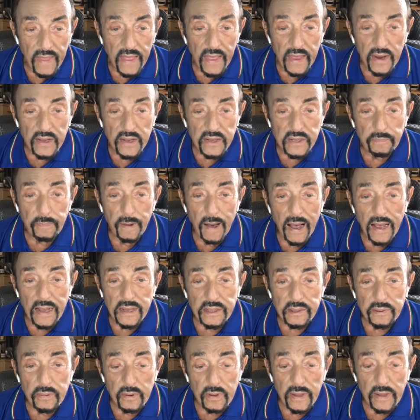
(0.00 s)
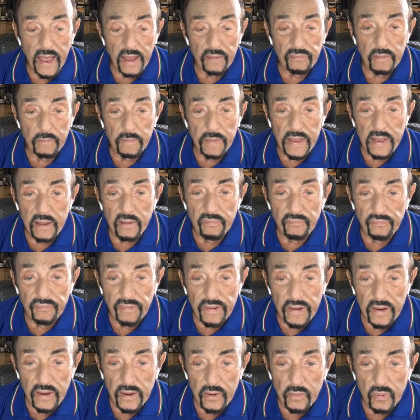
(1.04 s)
It is possible, after being
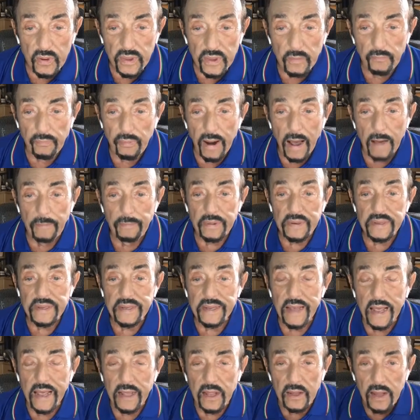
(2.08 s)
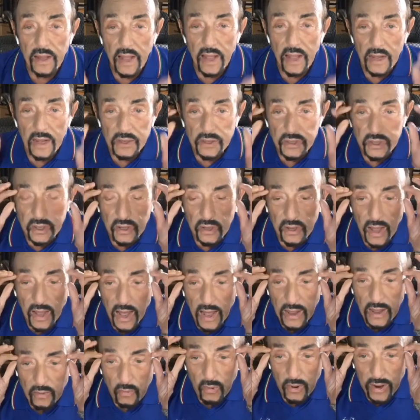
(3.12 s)
fitted with a proper psychological
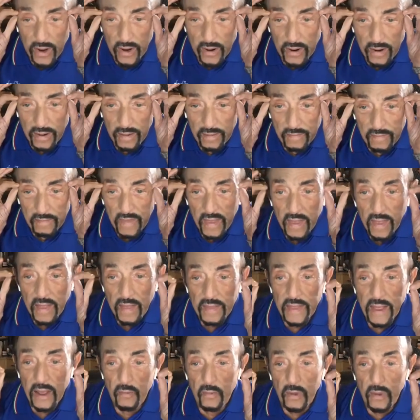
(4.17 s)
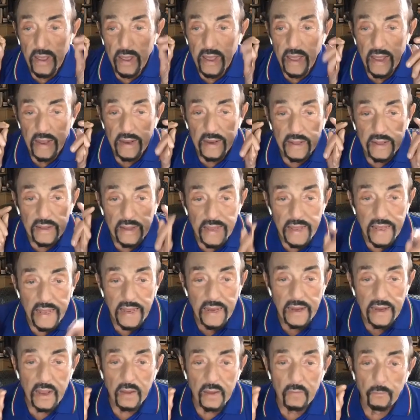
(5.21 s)
eyewear, that we can
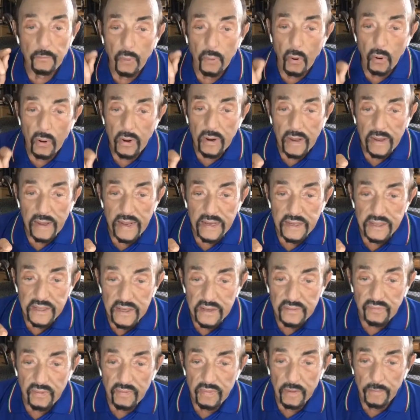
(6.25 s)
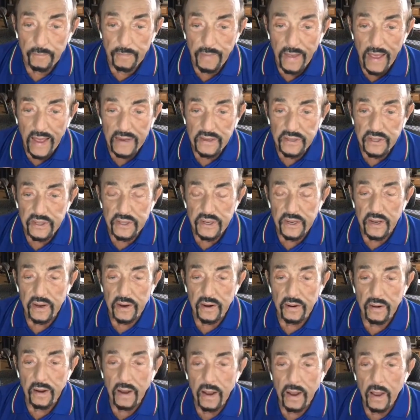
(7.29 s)
glean important lessons from the past
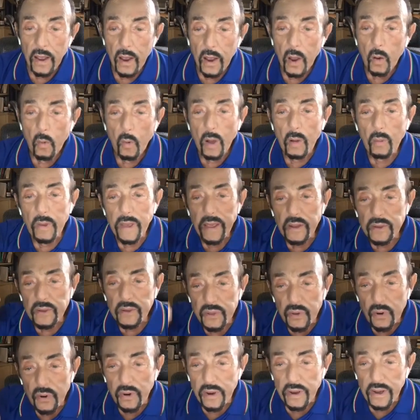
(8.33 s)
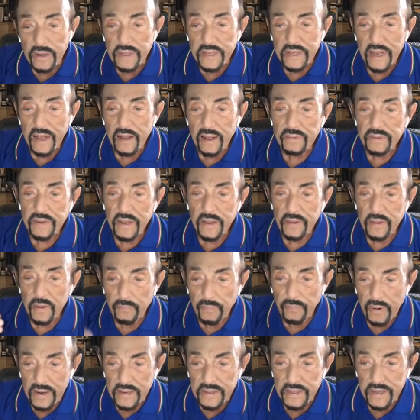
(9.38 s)
year while we enjoy ourselves in the
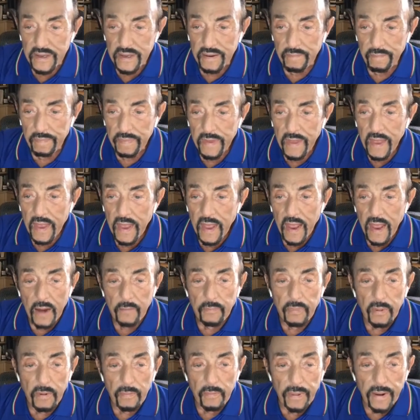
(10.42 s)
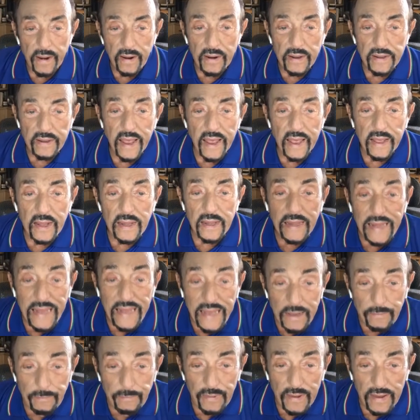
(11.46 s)
present and prepare to take a
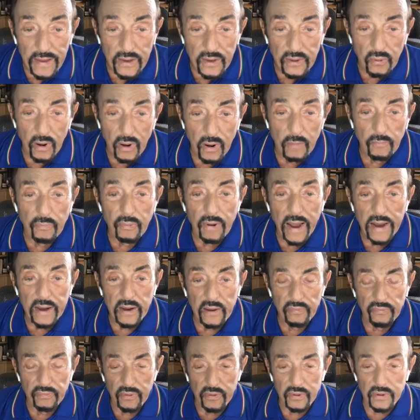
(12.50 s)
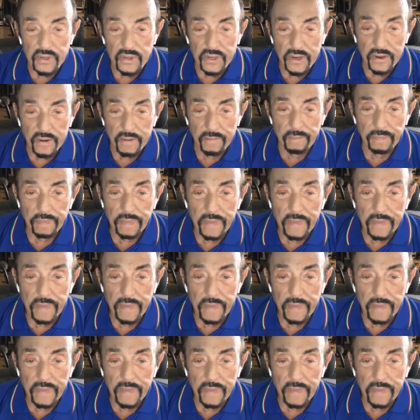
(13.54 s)
leap into our brighter future.